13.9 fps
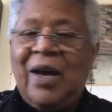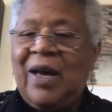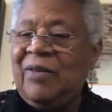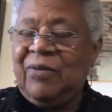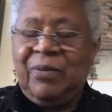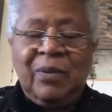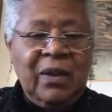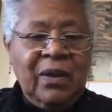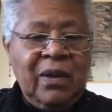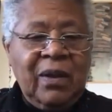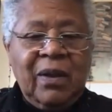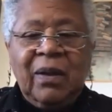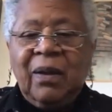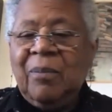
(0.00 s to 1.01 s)
I've
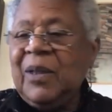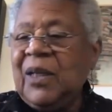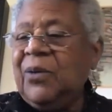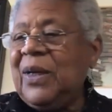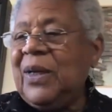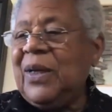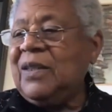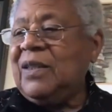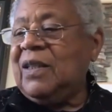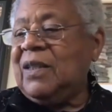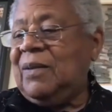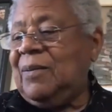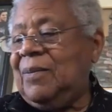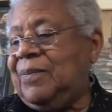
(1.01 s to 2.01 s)
been
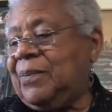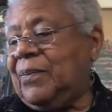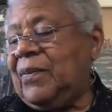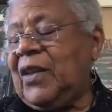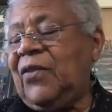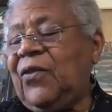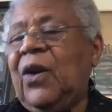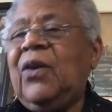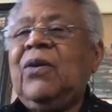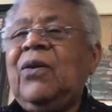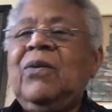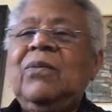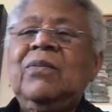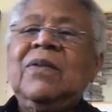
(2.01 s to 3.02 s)
arrested for
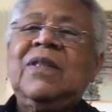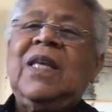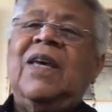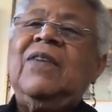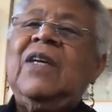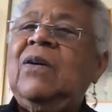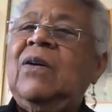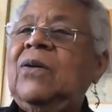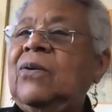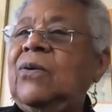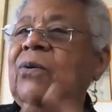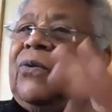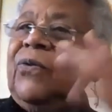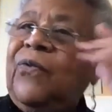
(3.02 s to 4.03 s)
saving old
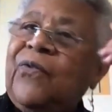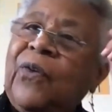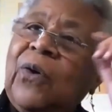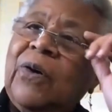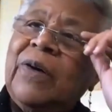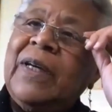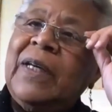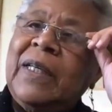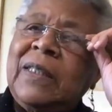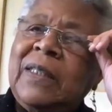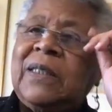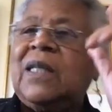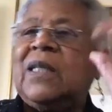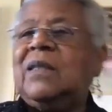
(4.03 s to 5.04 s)
growth
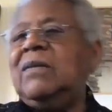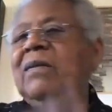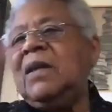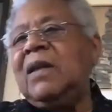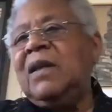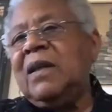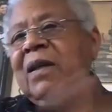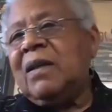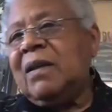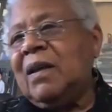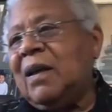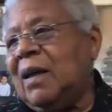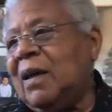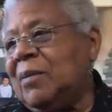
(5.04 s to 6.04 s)
forests and
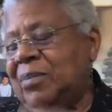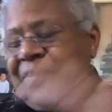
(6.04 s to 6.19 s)
uh,